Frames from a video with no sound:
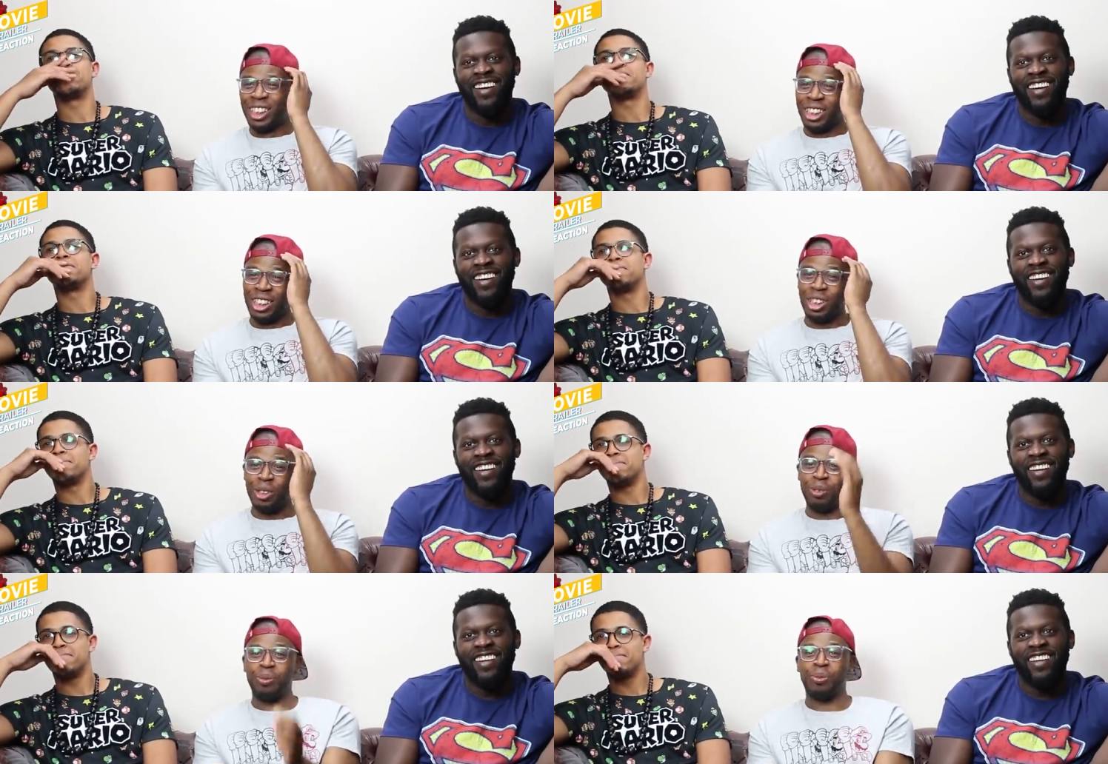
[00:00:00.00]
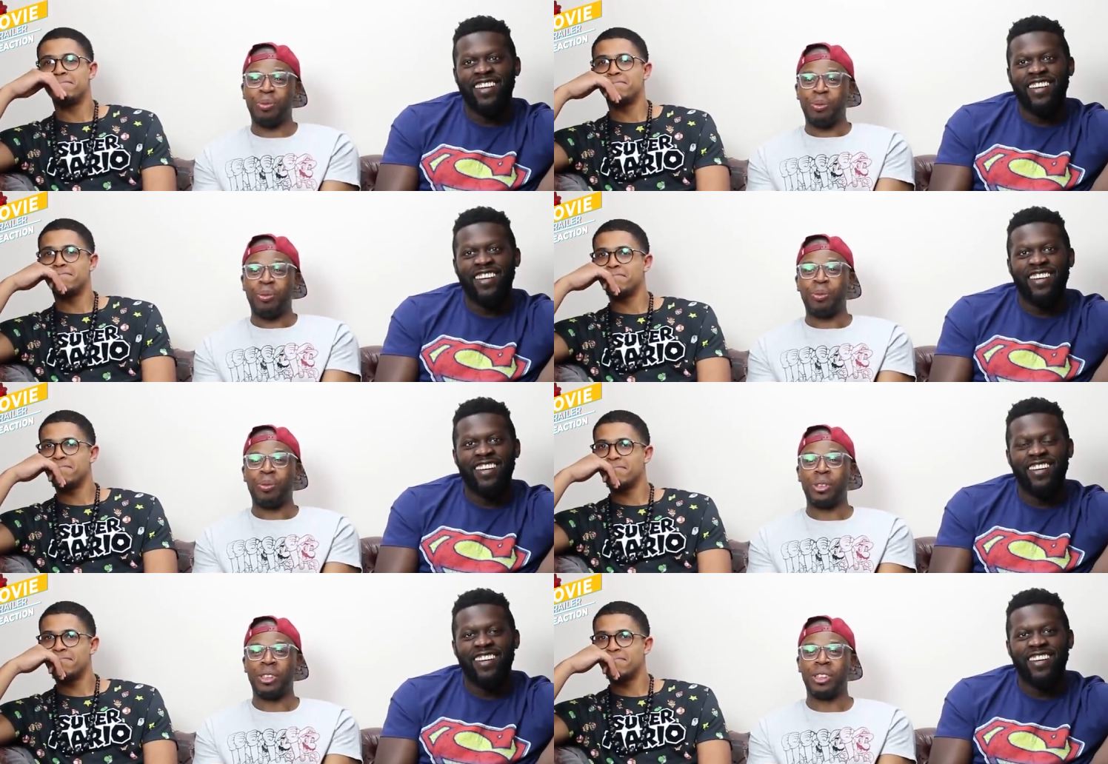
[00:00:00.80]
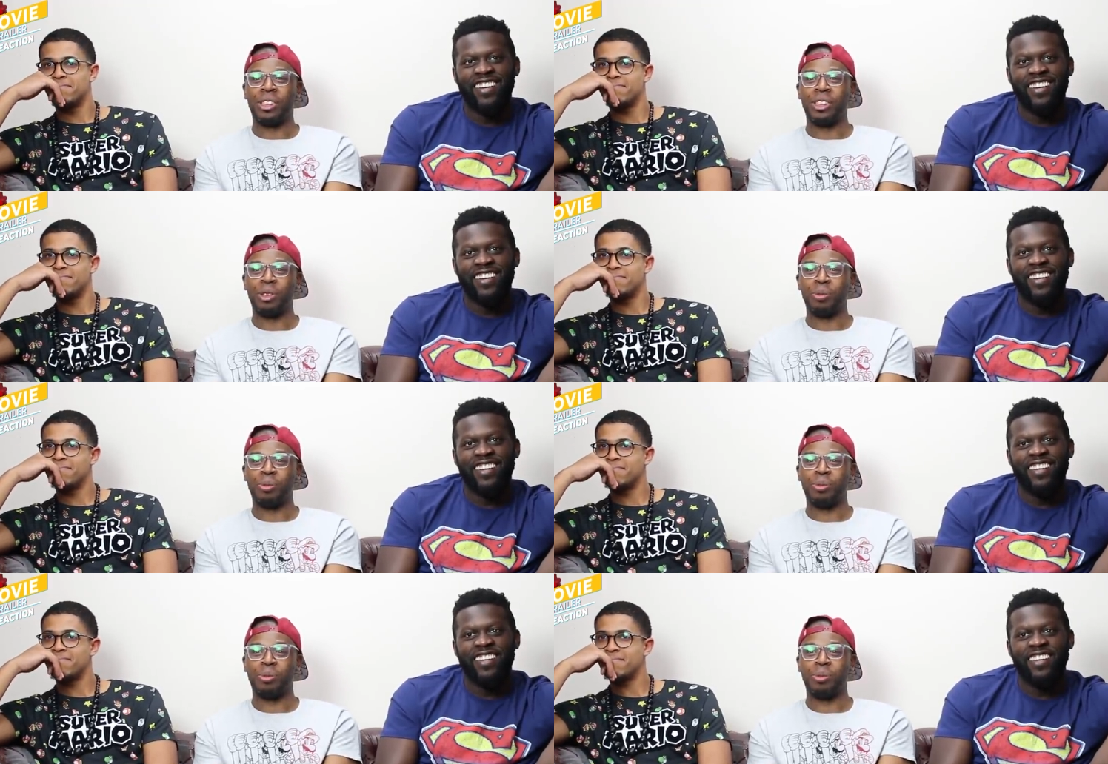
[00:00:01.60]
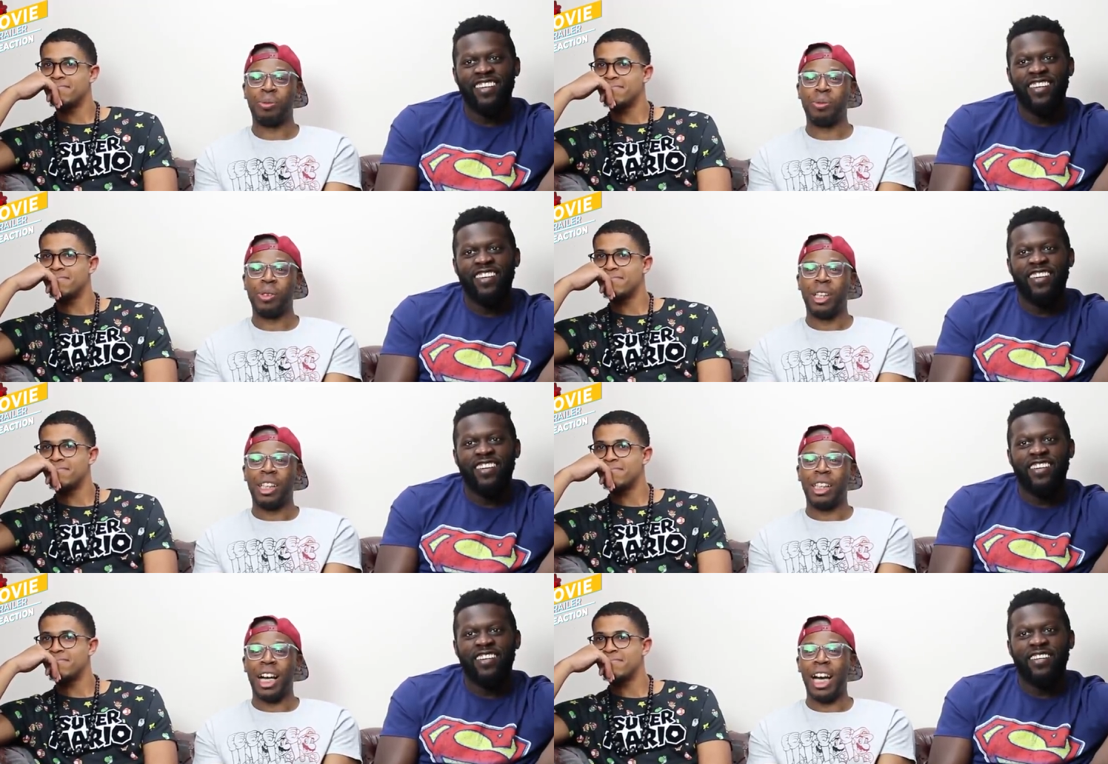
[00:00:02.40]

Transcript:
Speaker 1: We've been looking to punch up my speeches for my.